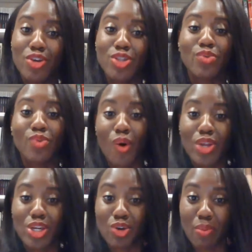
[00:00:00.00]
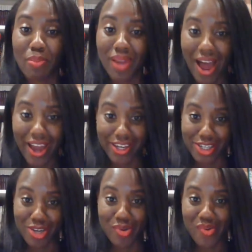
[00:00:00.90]
for the role that you're applying
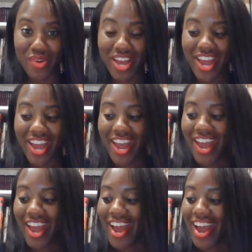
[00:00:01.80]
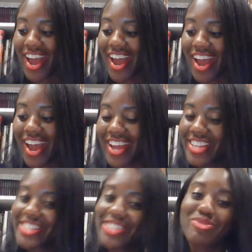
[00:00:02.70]
to.
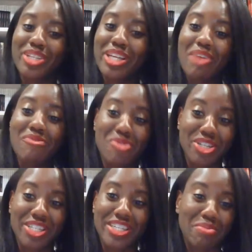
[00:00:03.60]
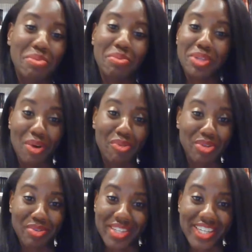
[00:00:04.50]
It's really unfortunate that people don't
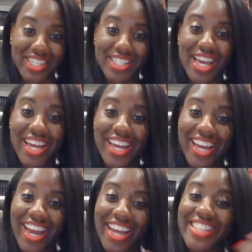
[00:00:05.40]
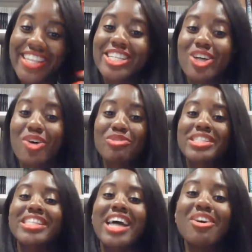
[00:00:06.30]
do this and they don't
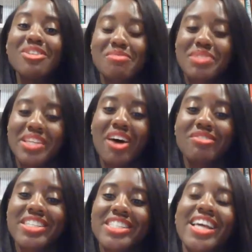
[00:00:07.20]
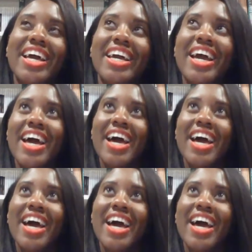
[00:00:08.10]
sell themselves. It's like,